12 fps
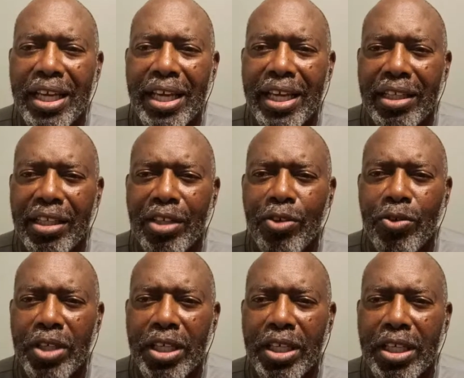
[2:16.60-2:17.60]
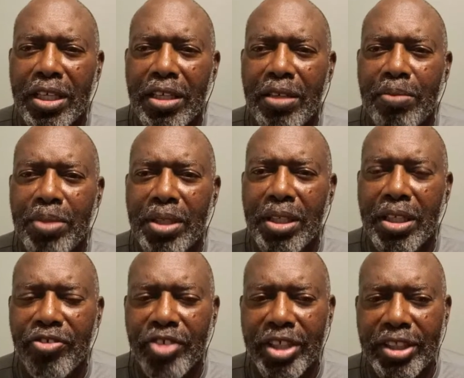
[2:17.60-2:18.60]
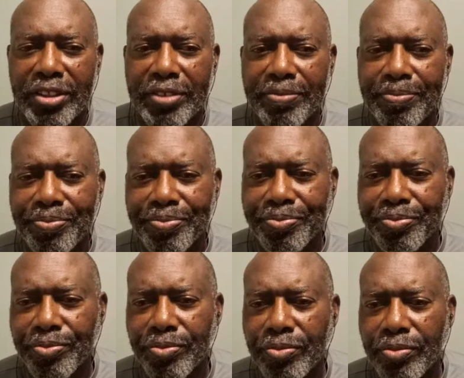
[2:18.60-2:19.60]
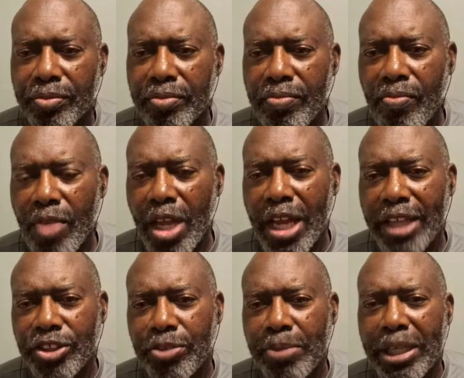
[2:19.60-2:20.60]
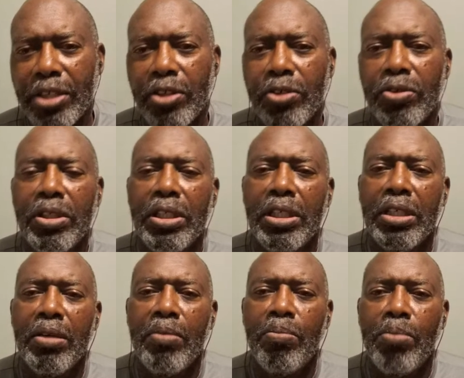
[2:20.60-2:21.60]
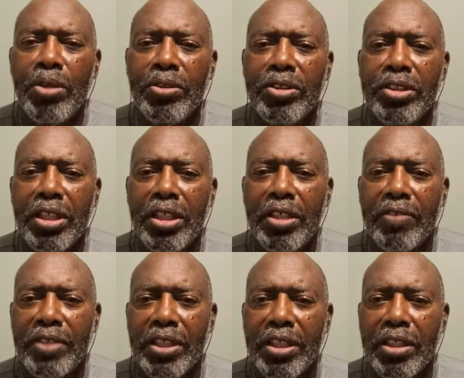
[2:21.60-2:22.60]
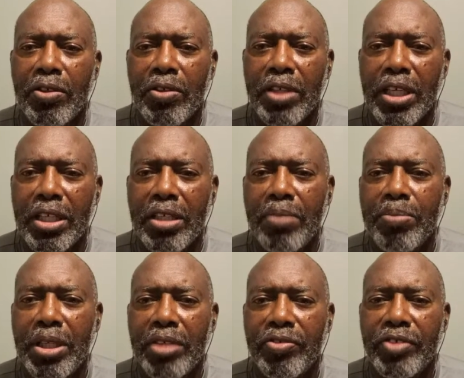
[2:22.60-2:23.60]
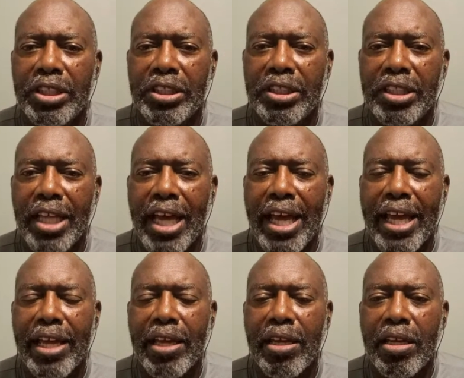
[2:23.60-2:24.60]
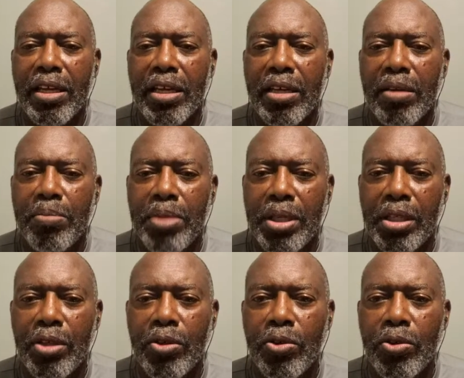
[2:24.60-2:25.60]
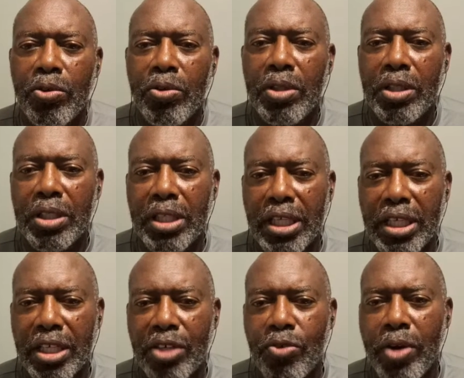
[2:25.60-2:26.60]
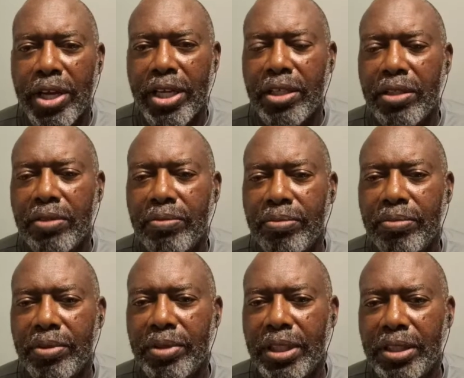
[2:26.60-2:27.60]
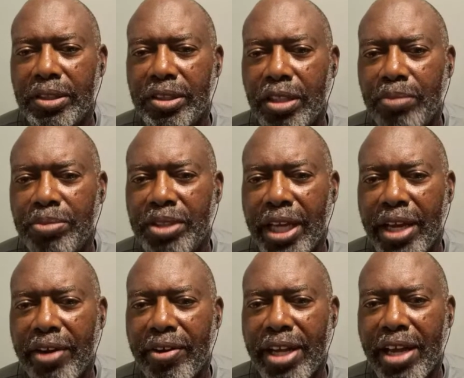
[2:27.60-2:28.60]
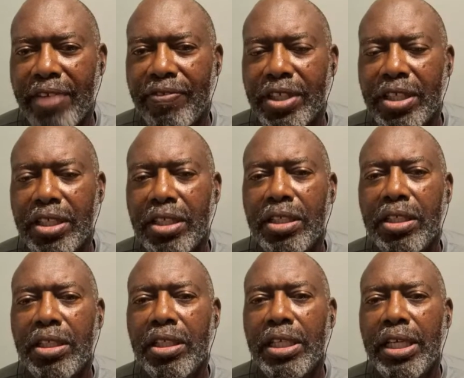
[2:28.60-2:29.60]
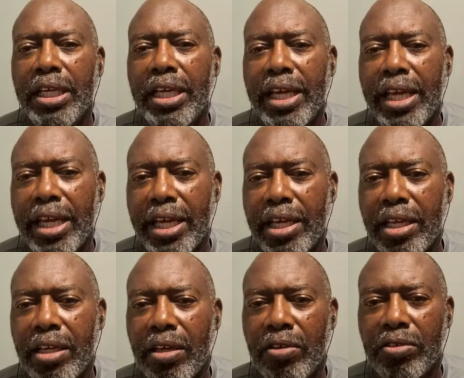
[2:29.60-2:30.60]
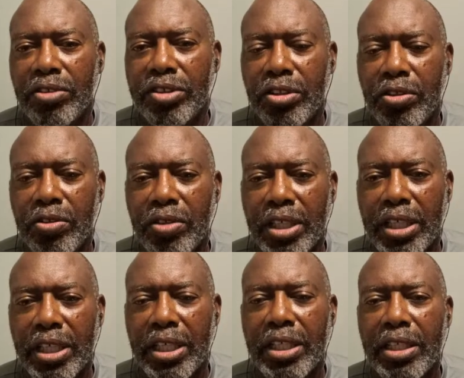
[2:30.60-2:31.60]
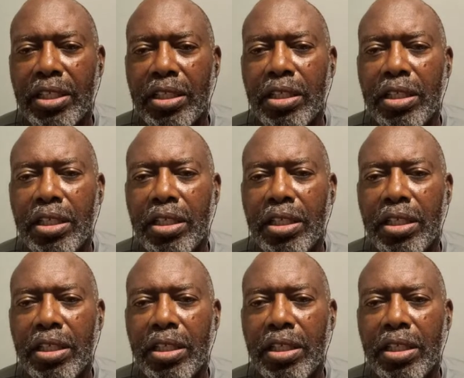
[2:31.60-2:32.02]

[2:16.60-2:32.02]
and low-income countries. As you may know, most of the low-income countries lie below the equator in sub-Saharan Africa and also in